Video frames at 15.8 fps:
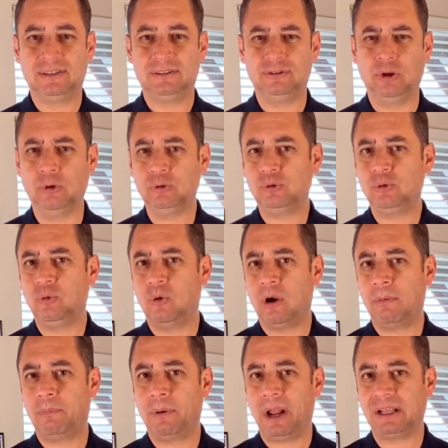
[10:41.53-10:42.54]
those who
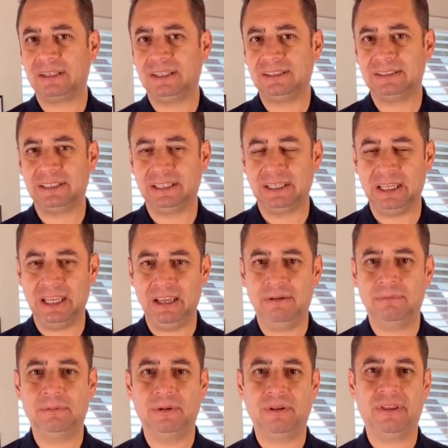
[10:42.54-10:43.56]
are practicing
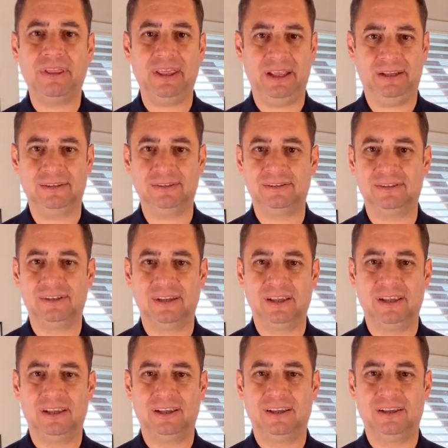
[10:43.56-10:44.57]
evil things,
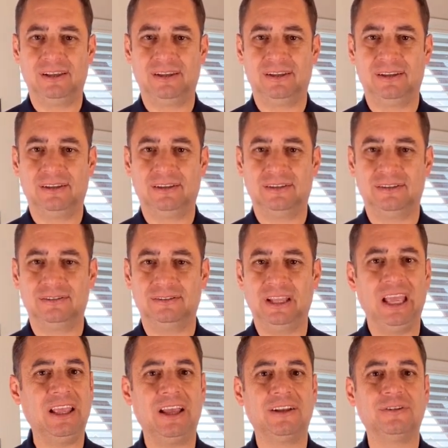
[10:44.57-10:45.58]

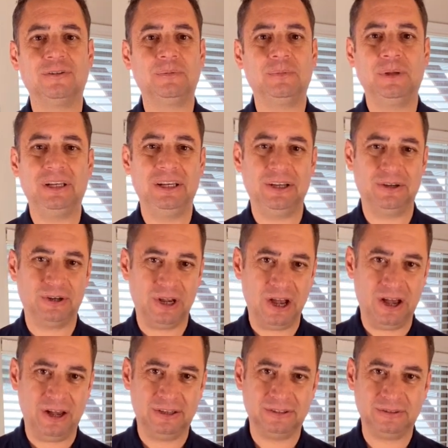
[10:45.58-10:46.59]
they cannot be near
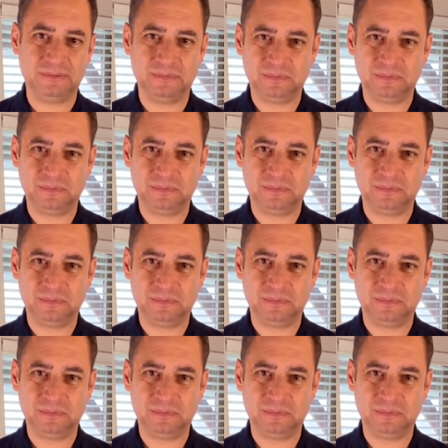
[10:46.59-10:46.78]
God.